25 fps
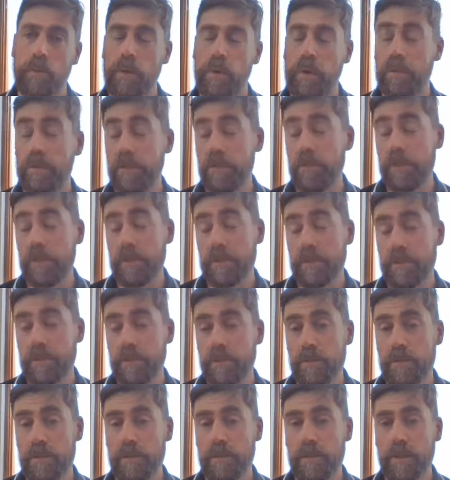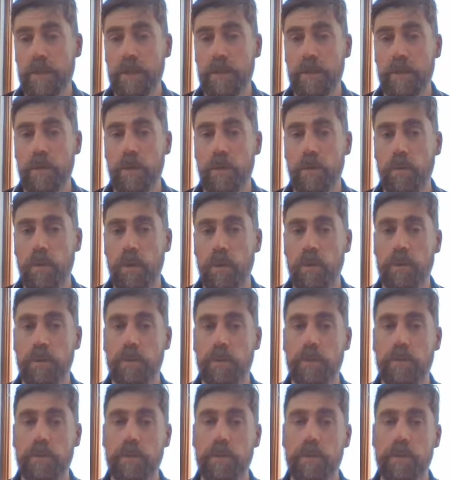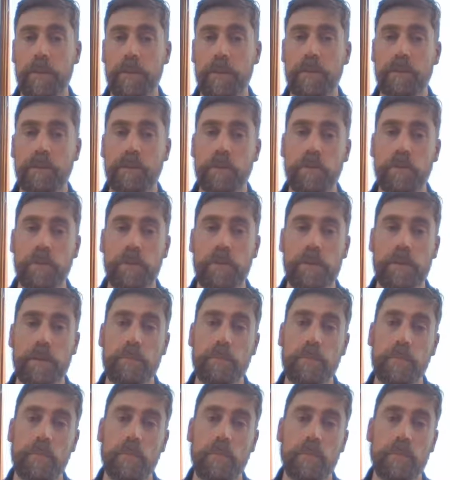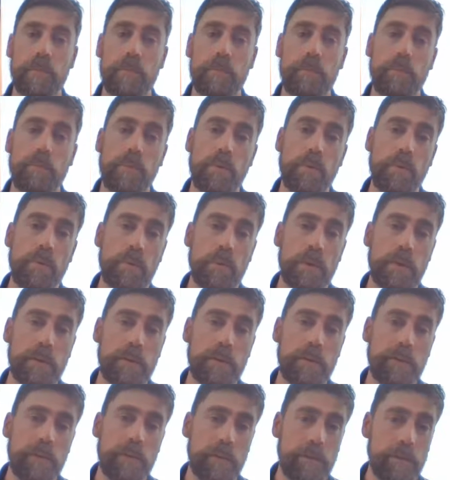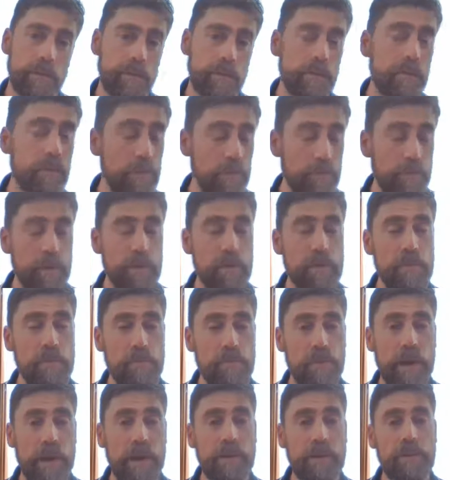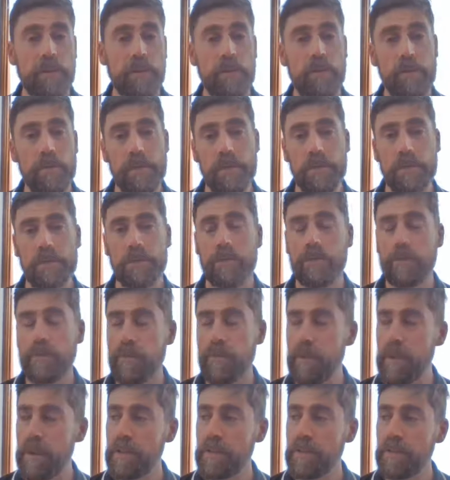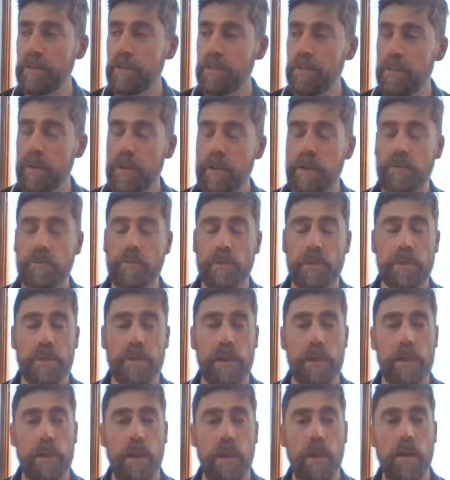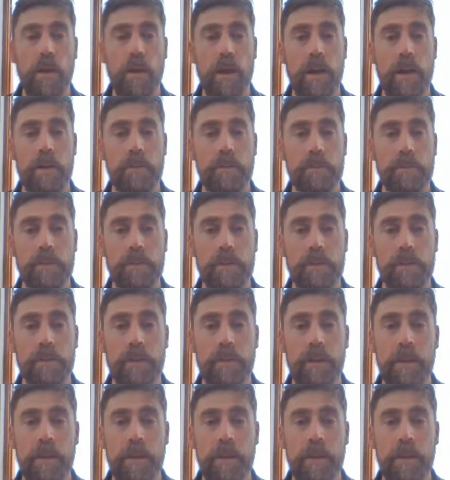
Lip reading: whatever it is that was being grown. So that's a really important point. So it's very practical, this information to our everyday lives.